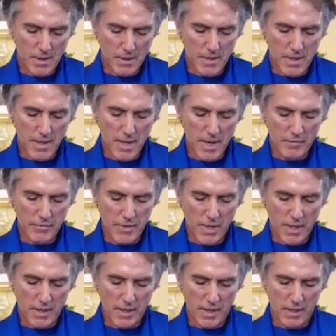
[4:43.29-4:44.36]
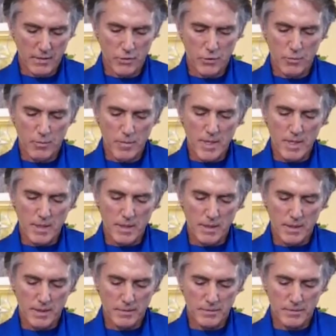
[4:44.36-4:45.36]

ye have done it unto me.